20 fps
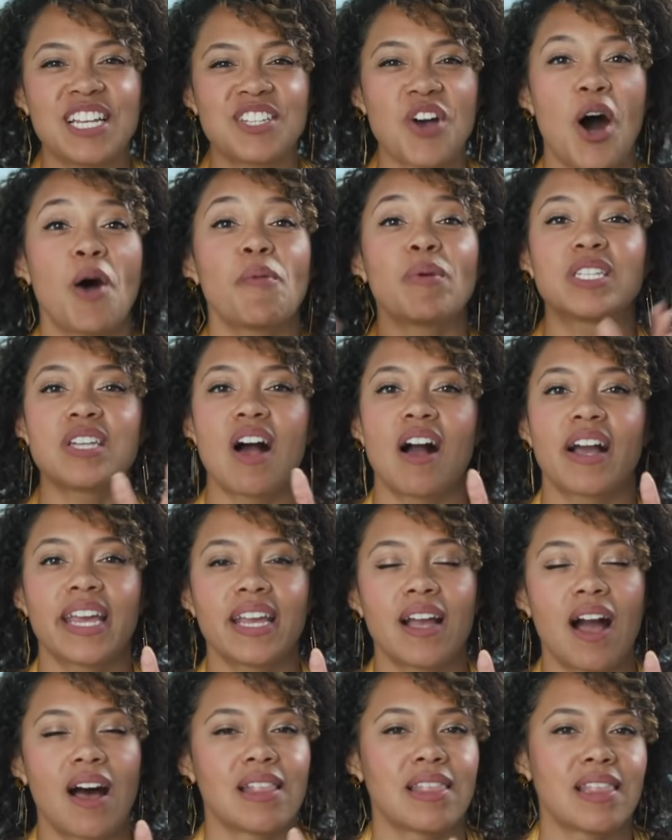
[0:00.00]
So I'll be
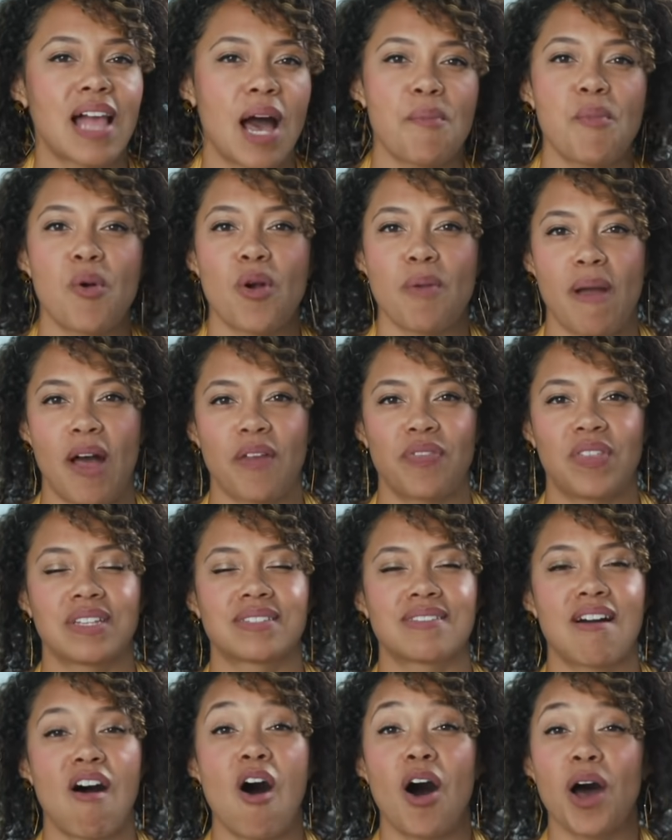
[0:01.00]
talking a lot more about
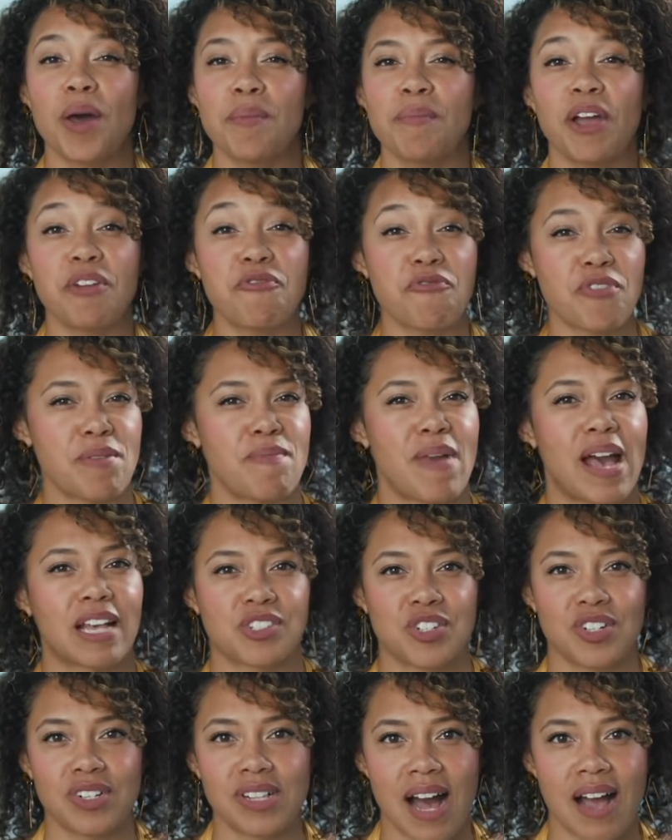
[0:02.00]
this on my free
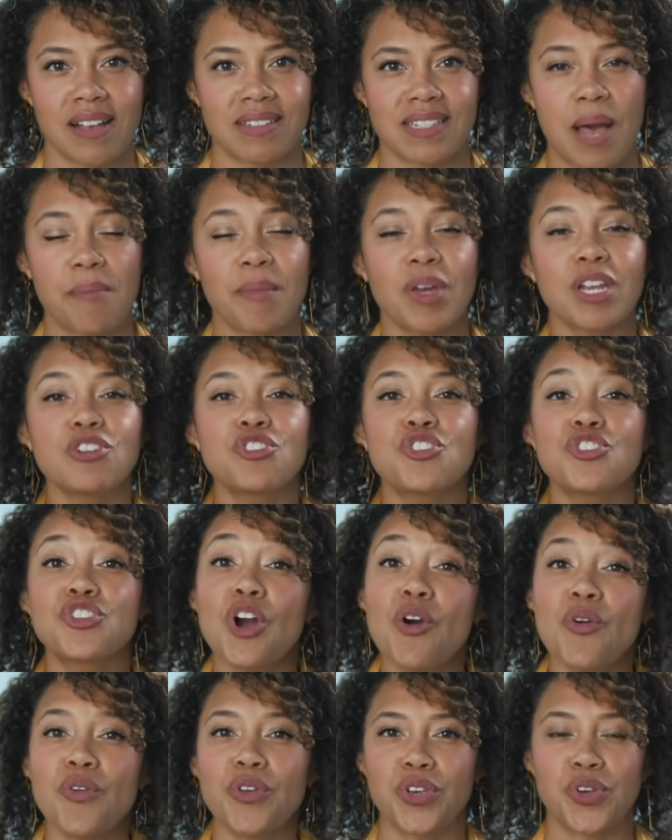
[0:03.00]
masterclass. I'm gonna
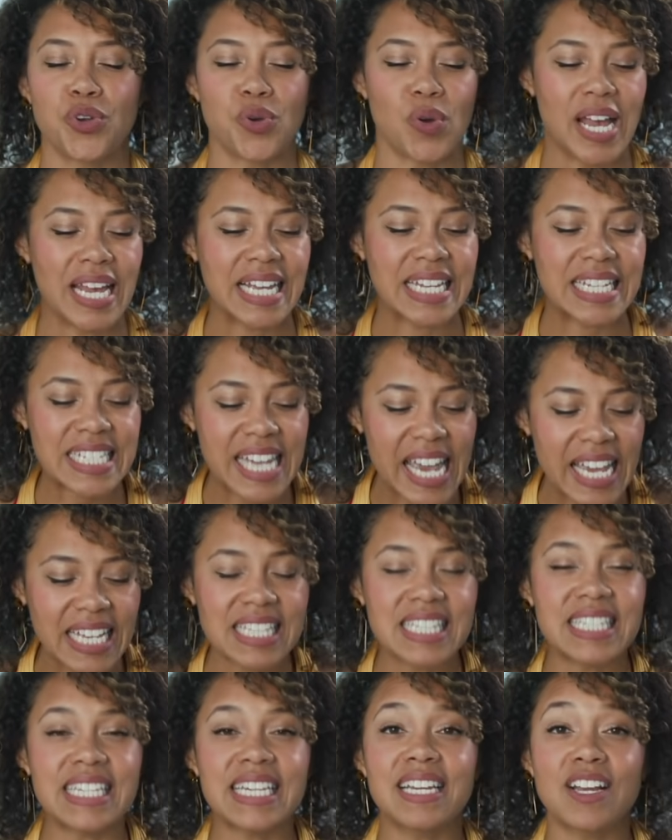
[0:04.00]
show you
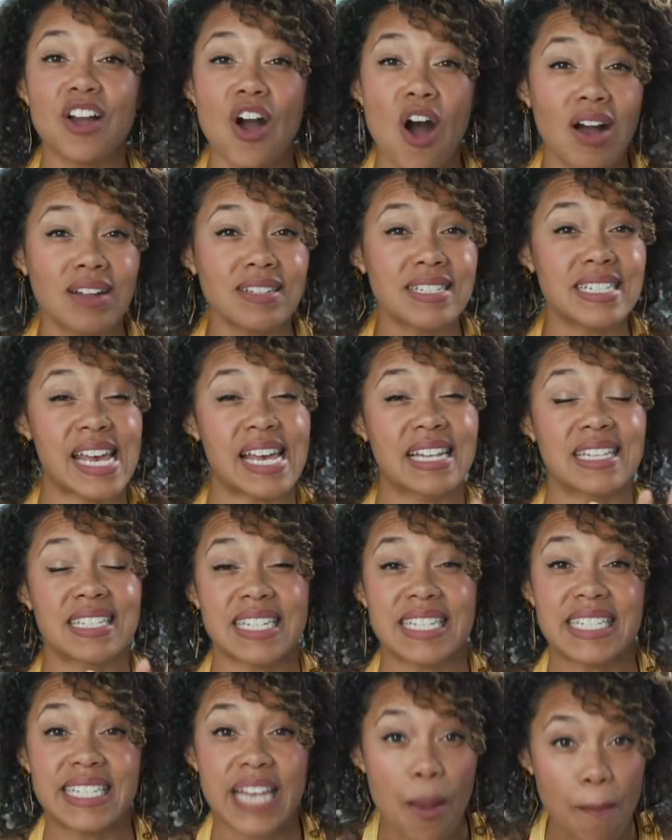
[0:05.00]
tasty content
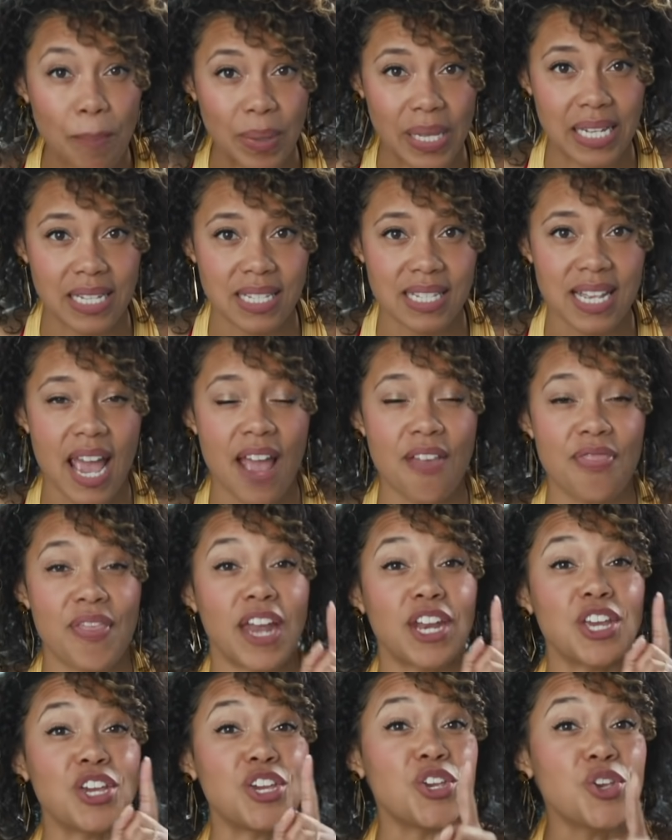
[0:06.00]
templates
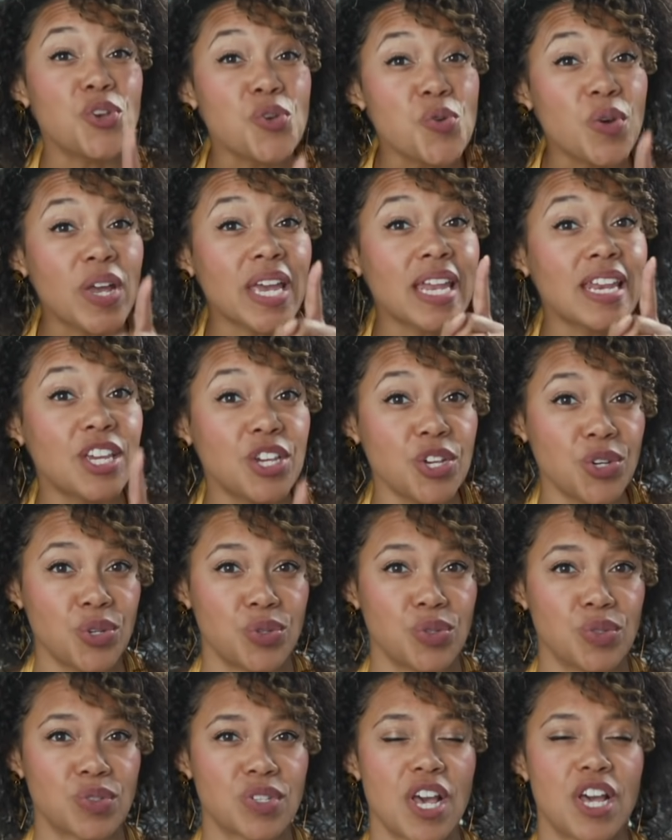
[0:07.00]
that you can
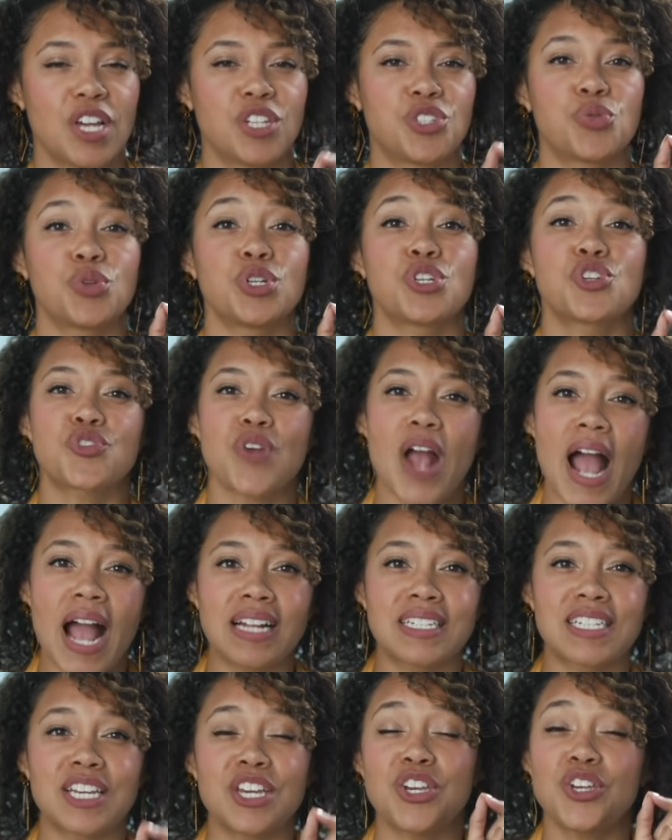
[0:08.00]
use to
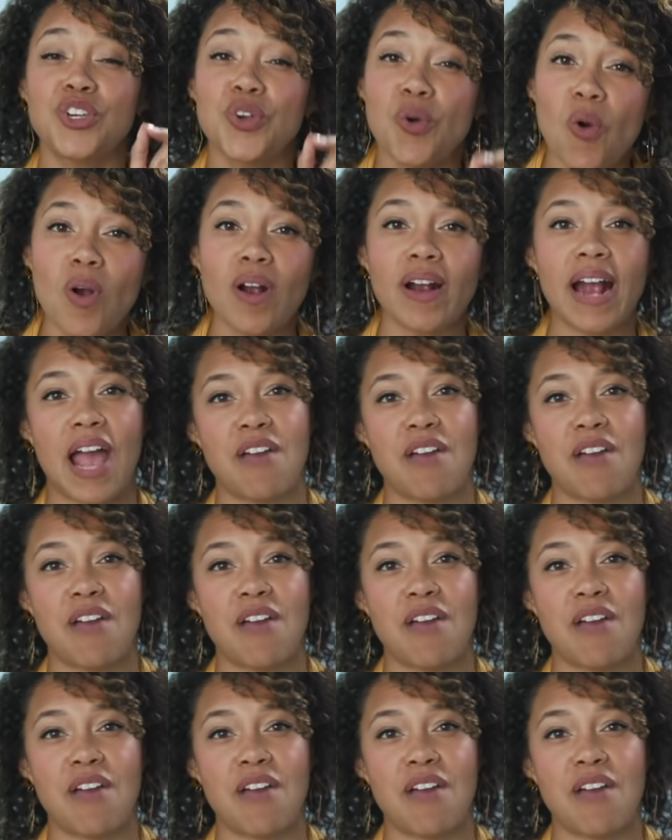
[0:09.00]
attract your